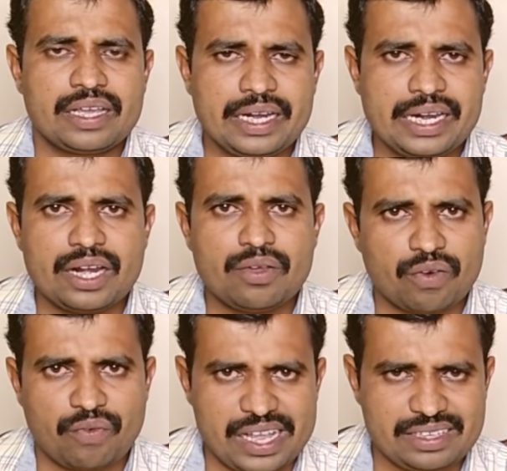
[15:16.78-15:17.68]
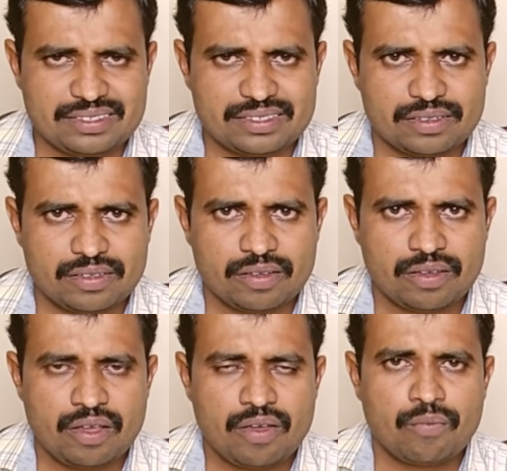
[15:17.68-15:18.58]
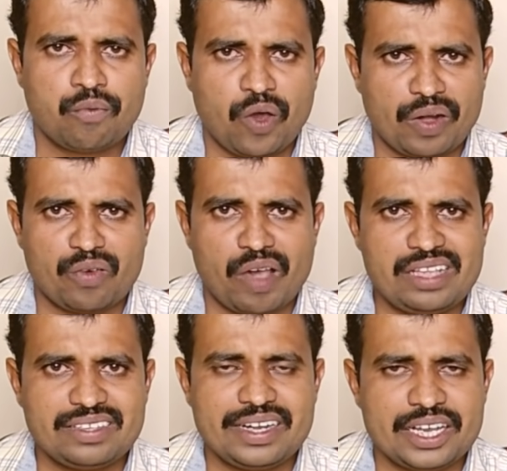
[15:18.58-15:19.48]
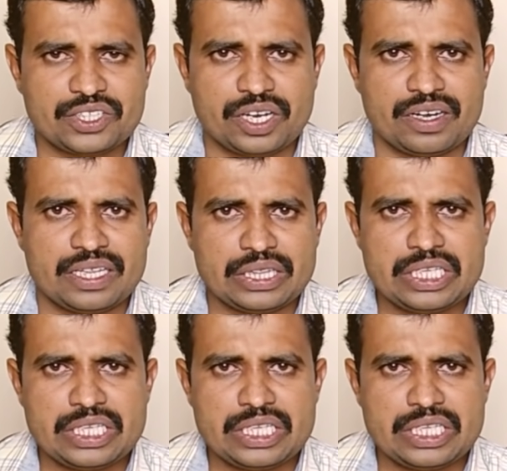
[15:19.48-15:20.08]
clear your voice. For noise reduction,